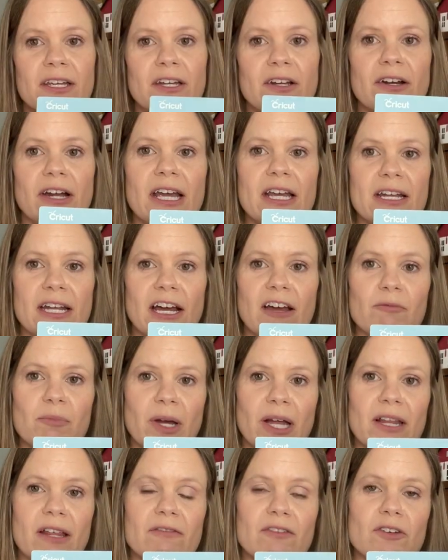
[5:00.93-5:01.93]
your 8.5 by
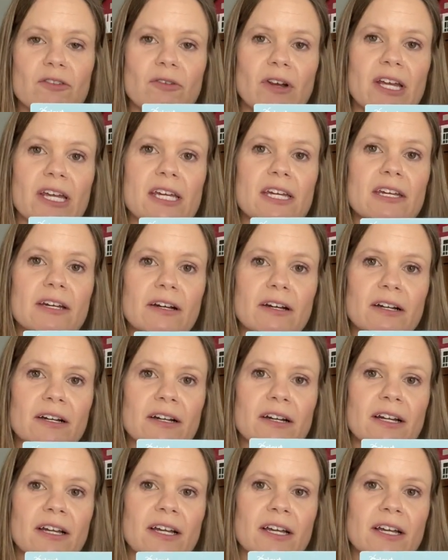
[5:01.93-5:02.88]
11 right here,